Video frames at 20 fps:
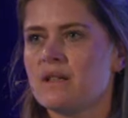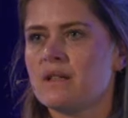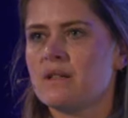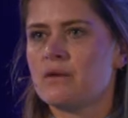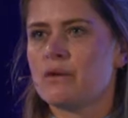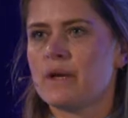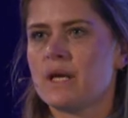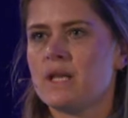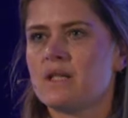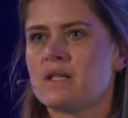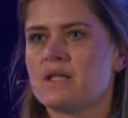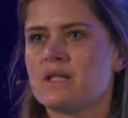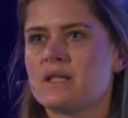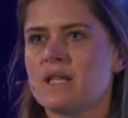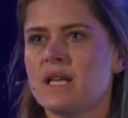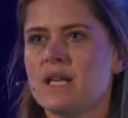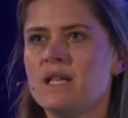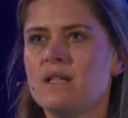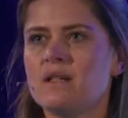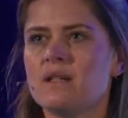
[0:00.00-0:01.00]
in a degraded
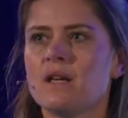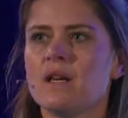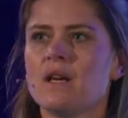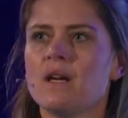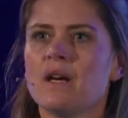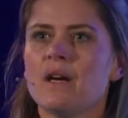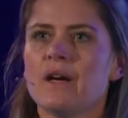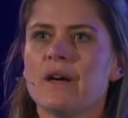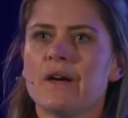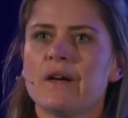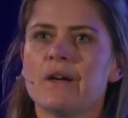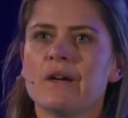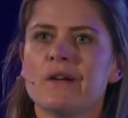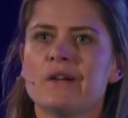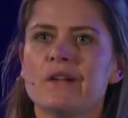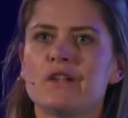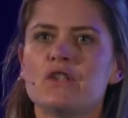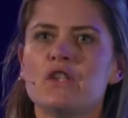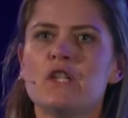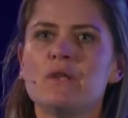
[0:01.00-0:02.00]
state,
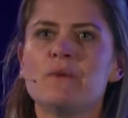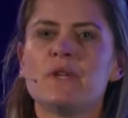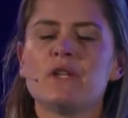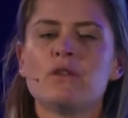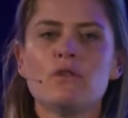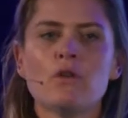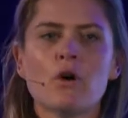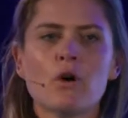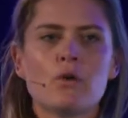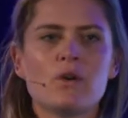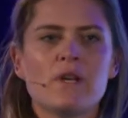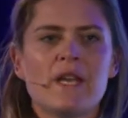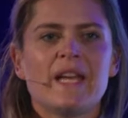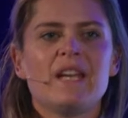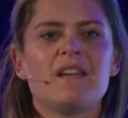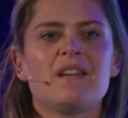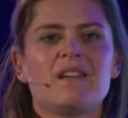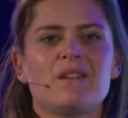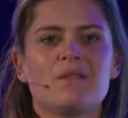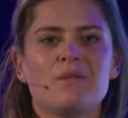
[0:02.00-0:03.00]
achieving no
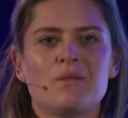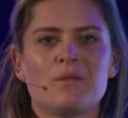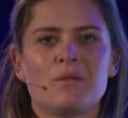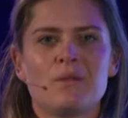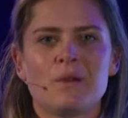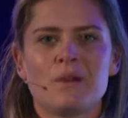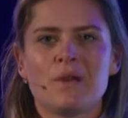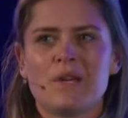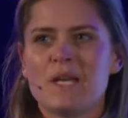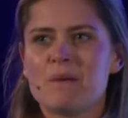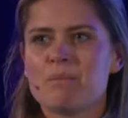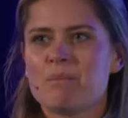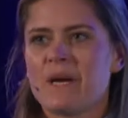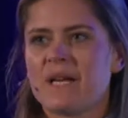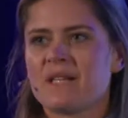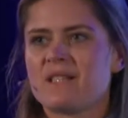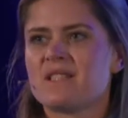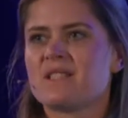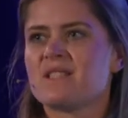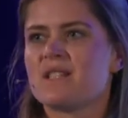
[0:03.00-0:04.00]
negative
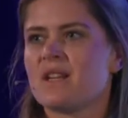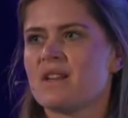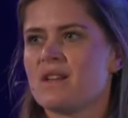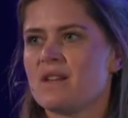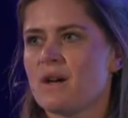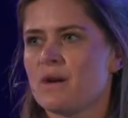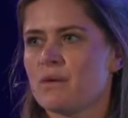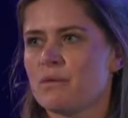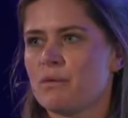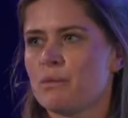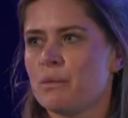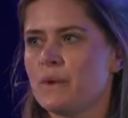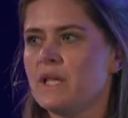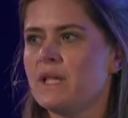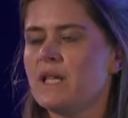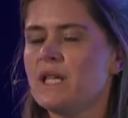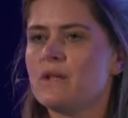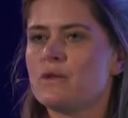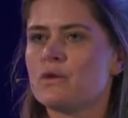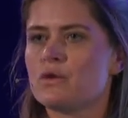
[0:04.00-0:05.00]
impact is not enough. We
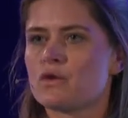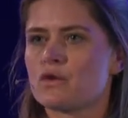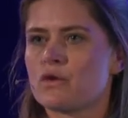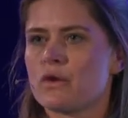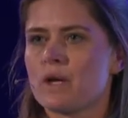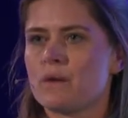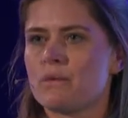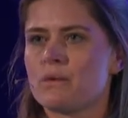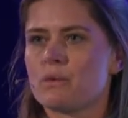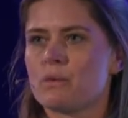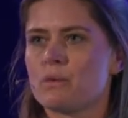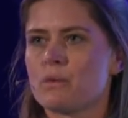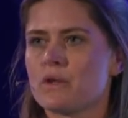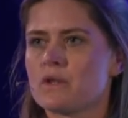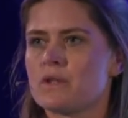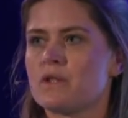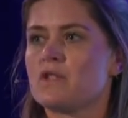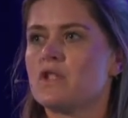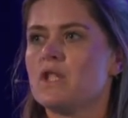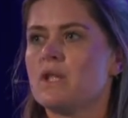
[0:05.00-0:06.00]
need to strive
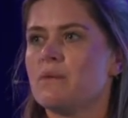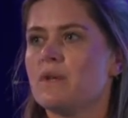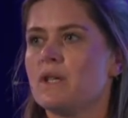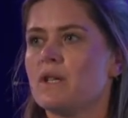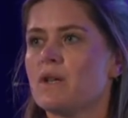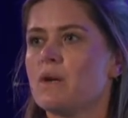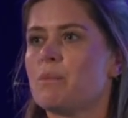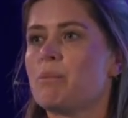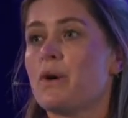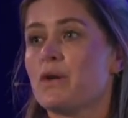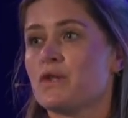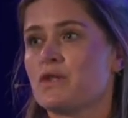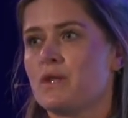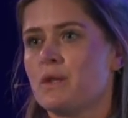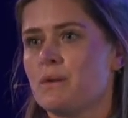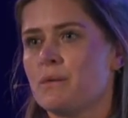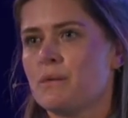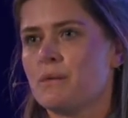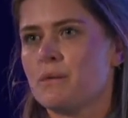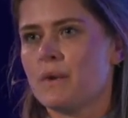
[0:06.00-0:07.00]
towards achieving a
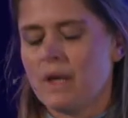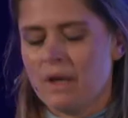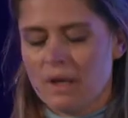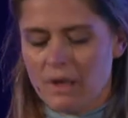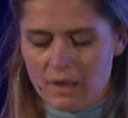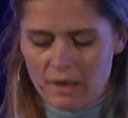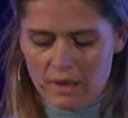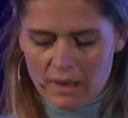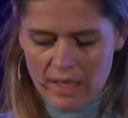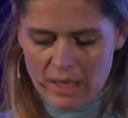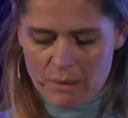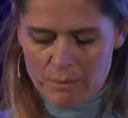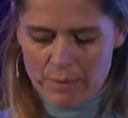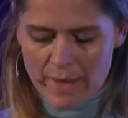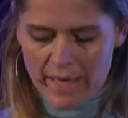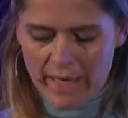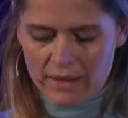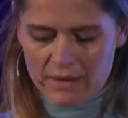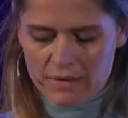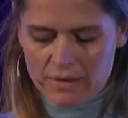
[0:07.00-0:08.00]
positive
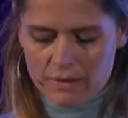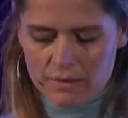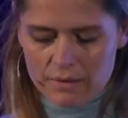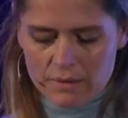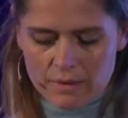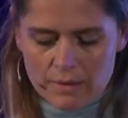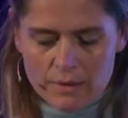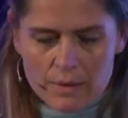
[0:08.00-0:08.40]
impact.